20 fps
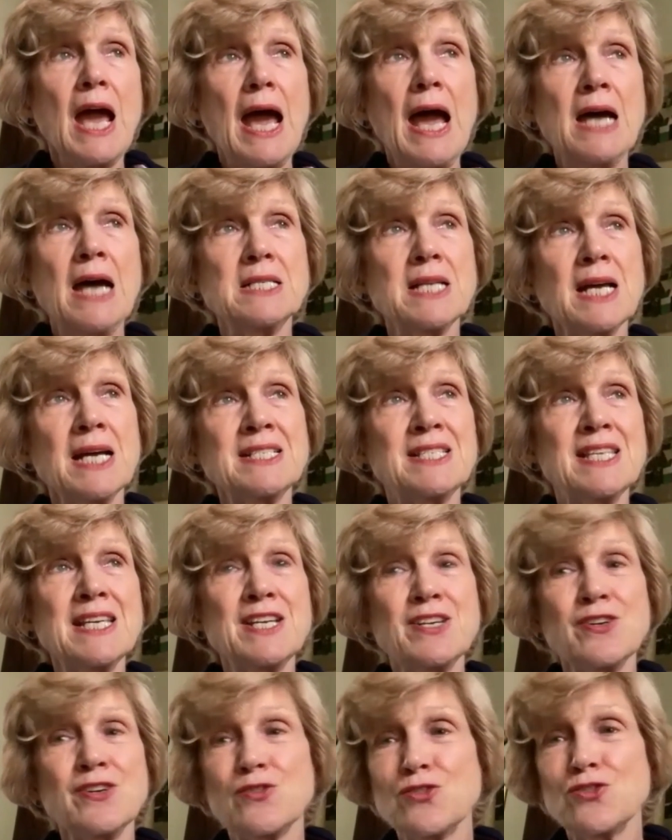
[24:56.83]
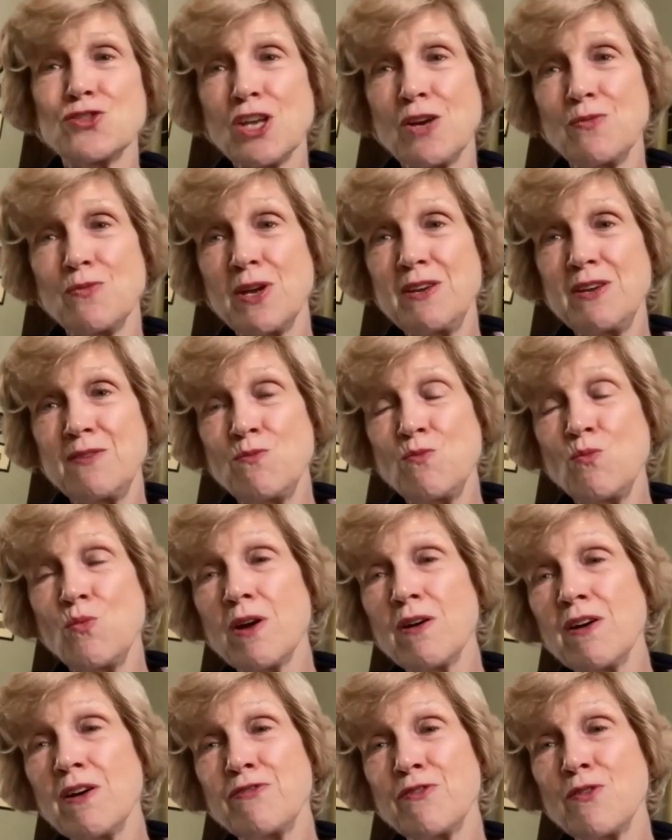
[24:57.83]
And I think so.
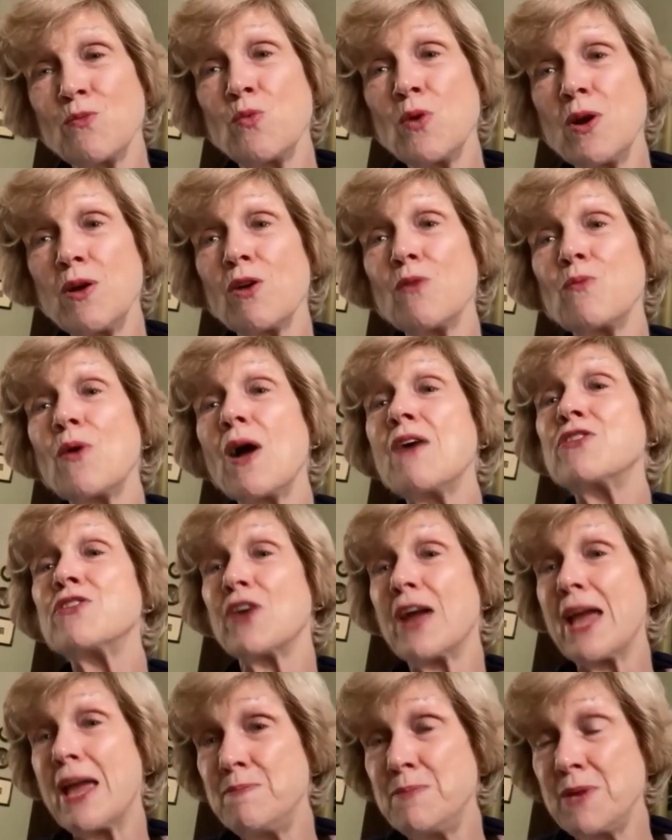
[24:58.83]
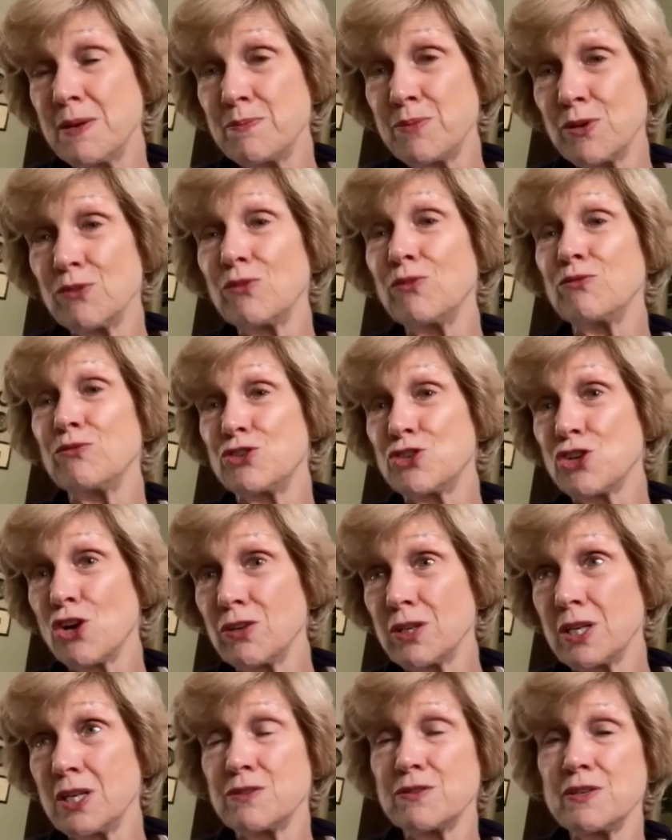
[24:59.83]
We're a rather amiable,
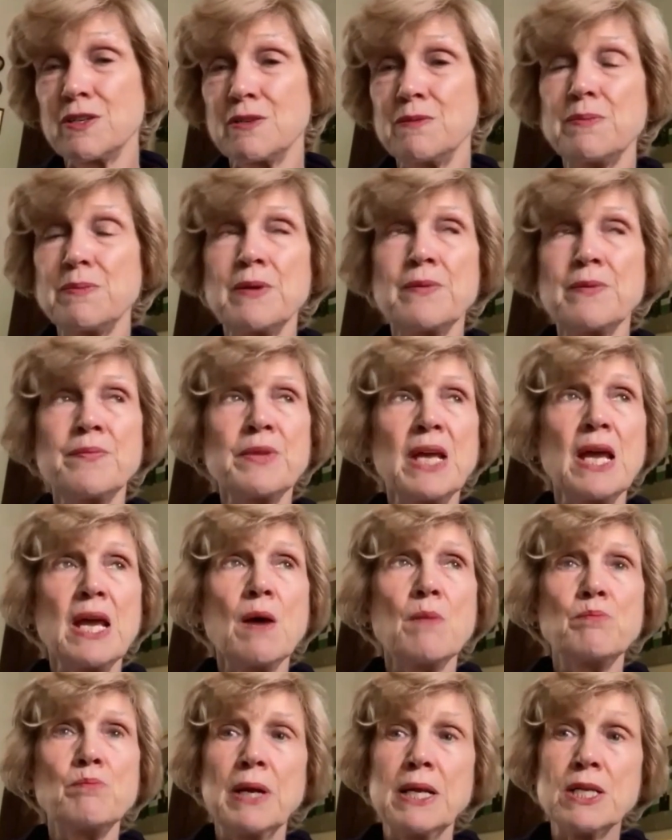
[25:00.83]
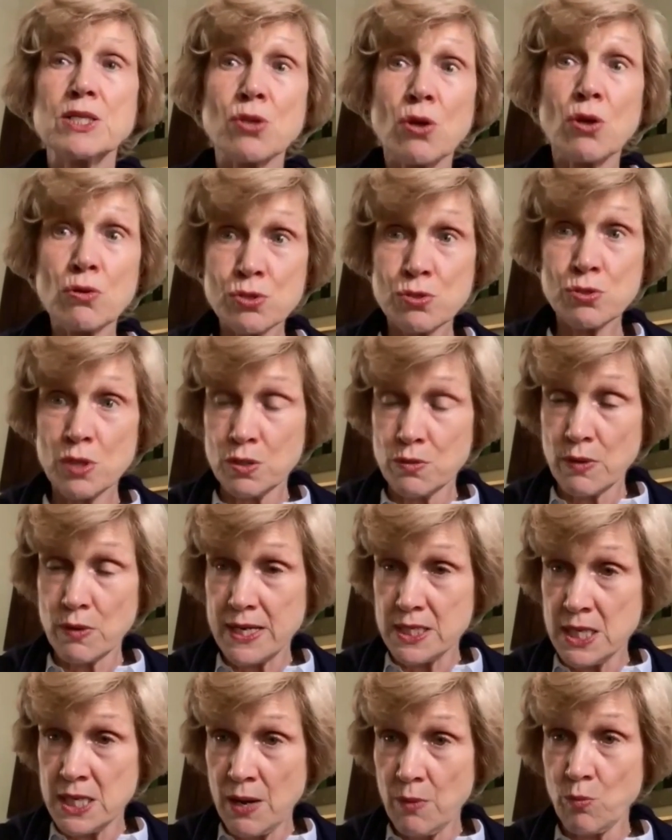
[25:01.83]
jolly group, but it's also a
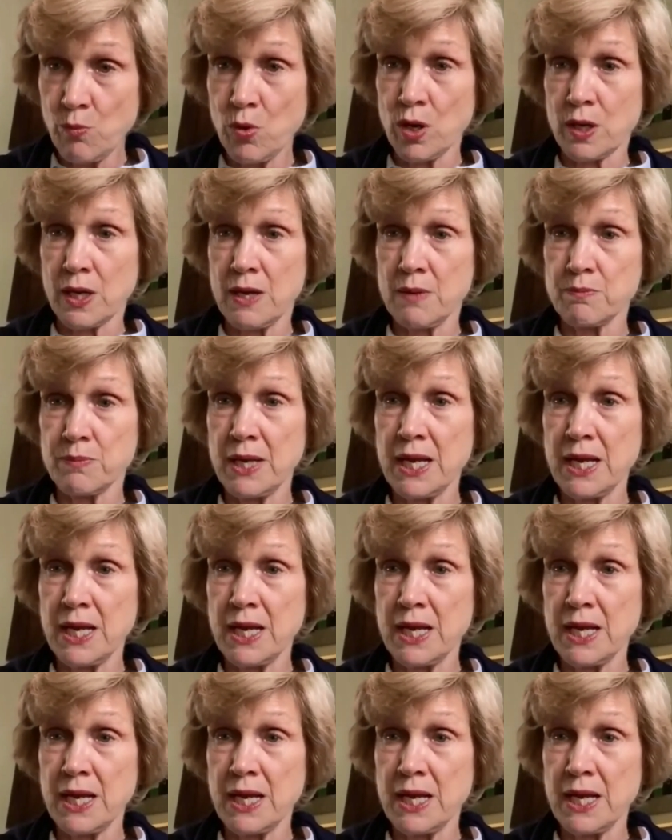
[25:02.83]
great networking